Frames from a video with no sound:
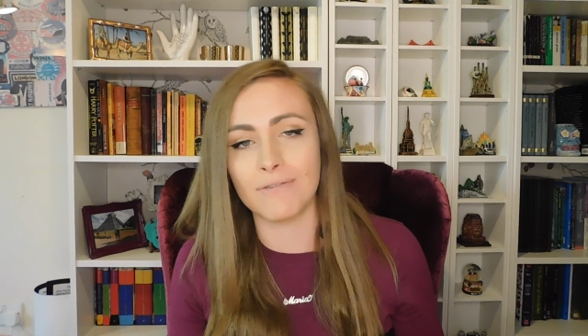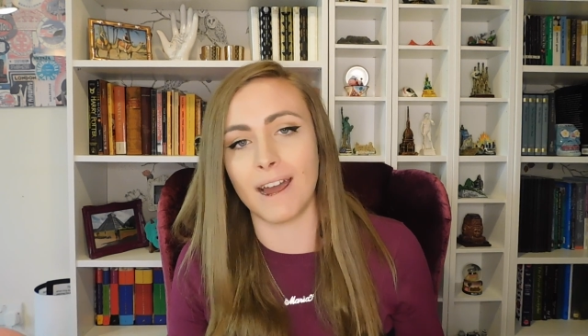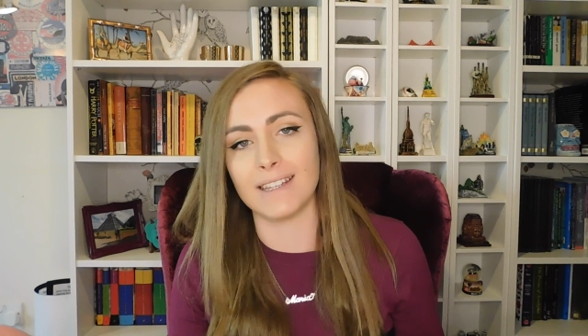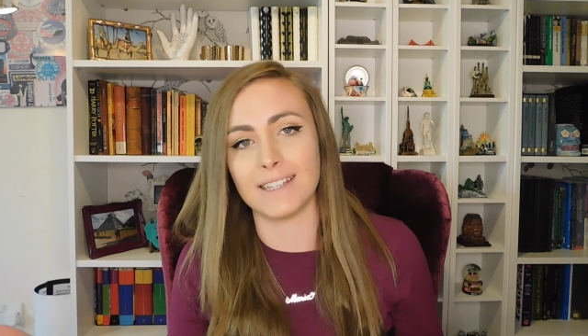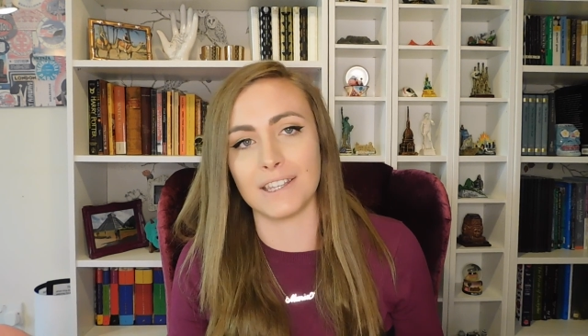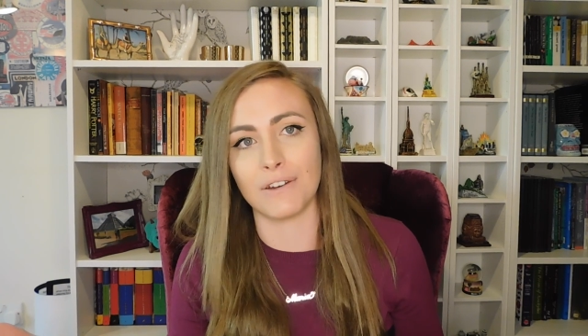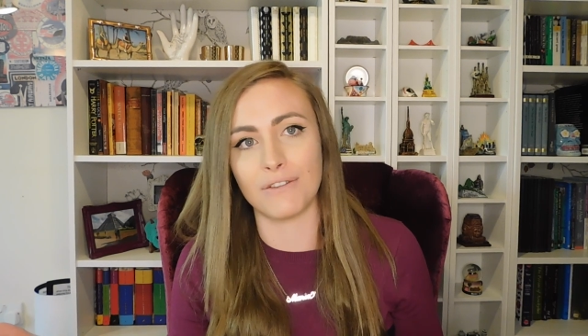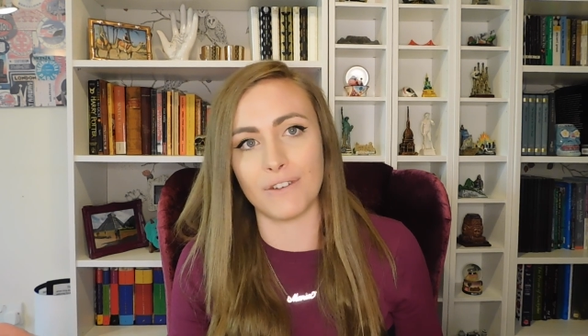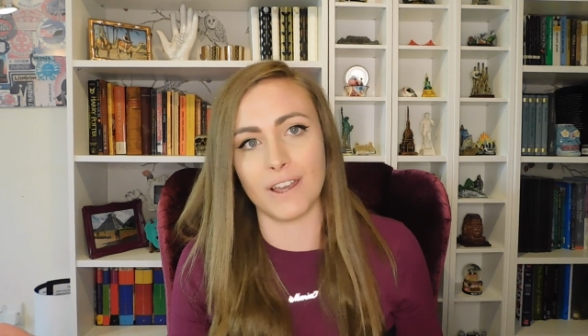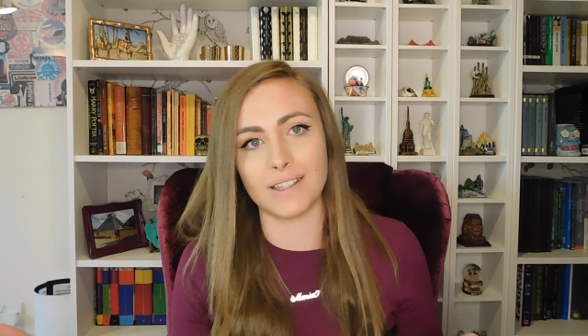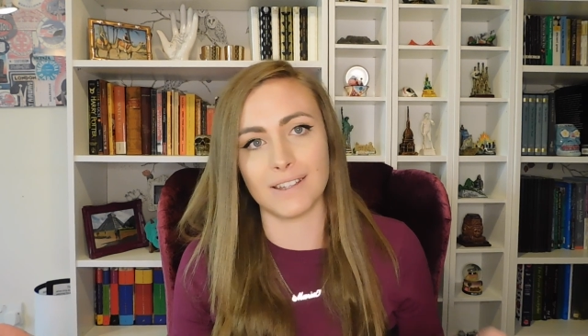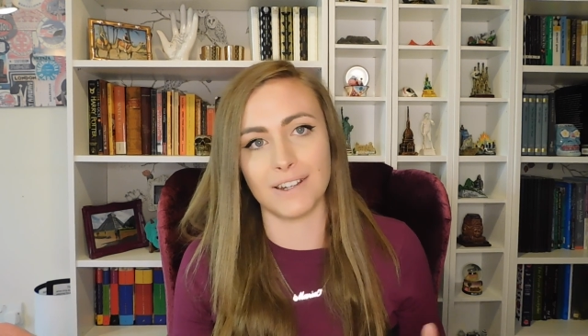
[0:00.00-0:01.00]
writing your
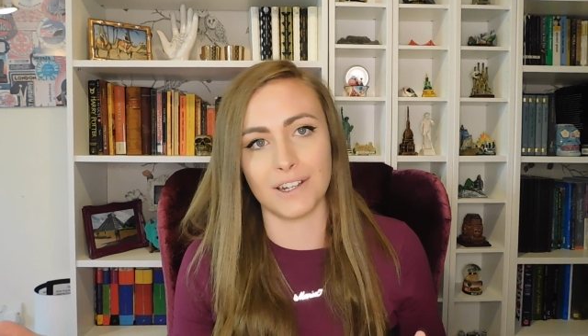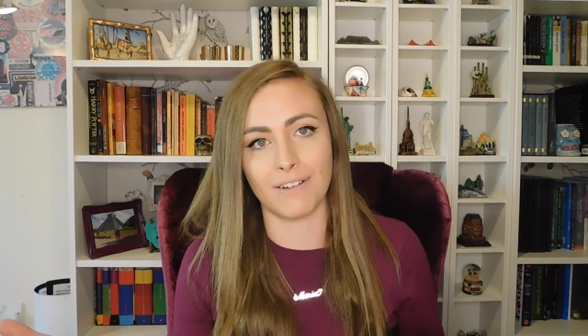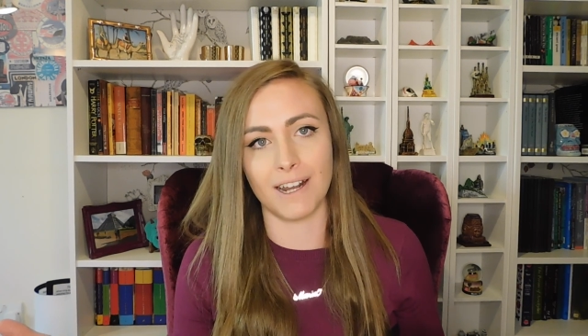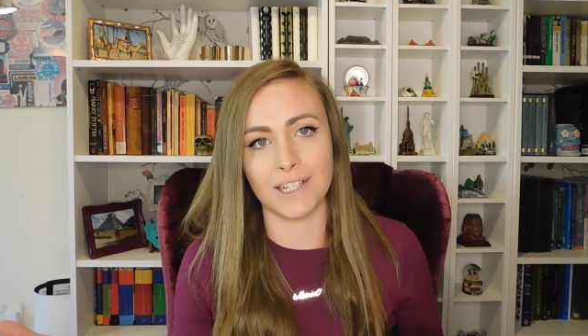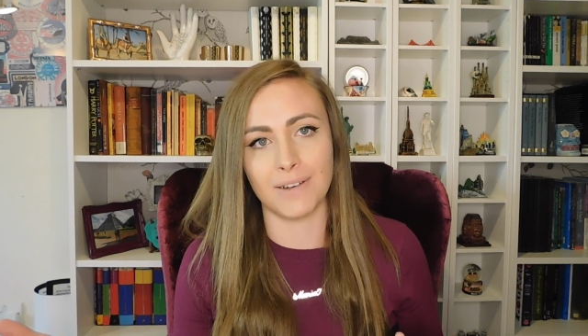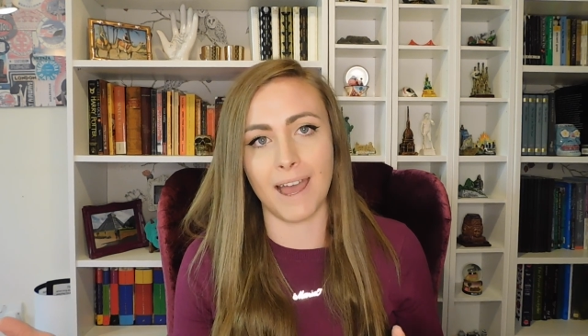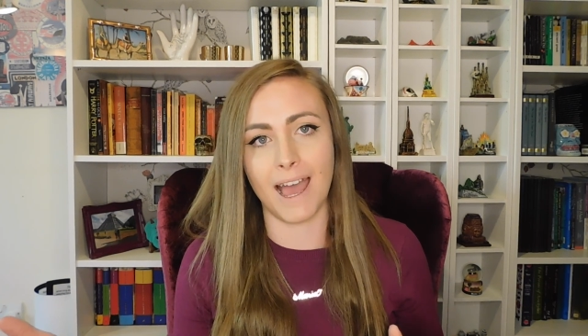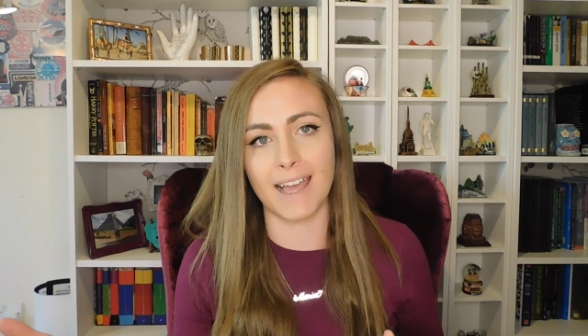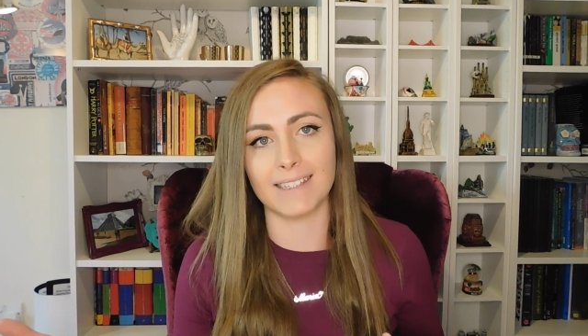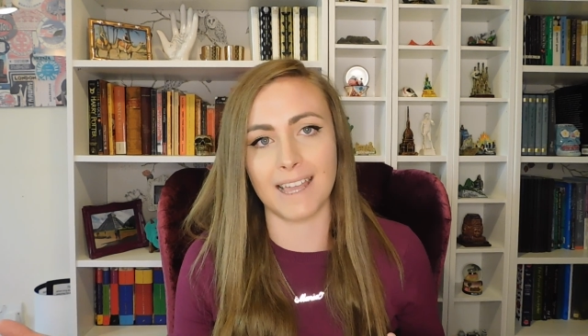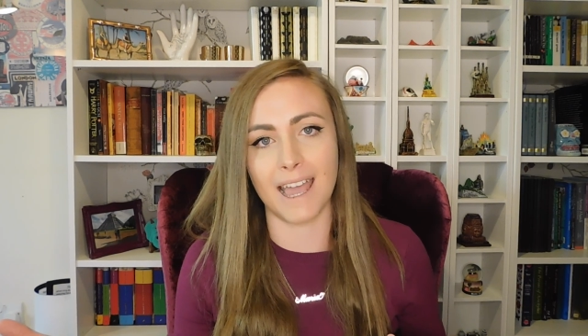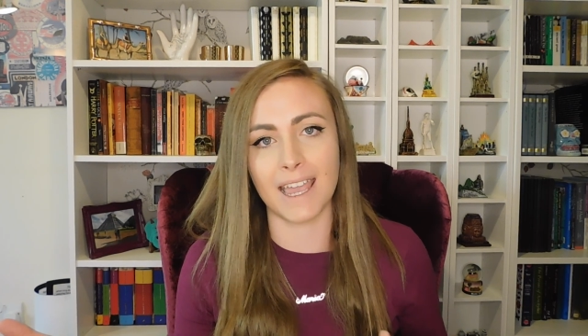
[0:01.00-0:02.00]
first undergraduate
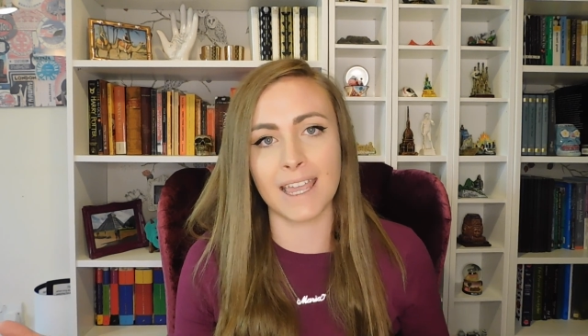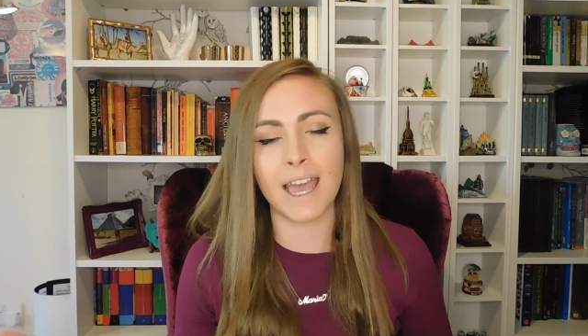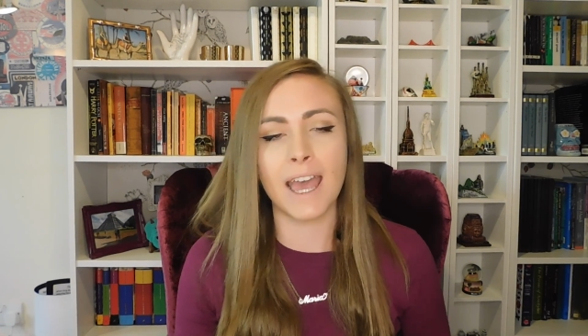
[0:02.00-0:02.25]
essay.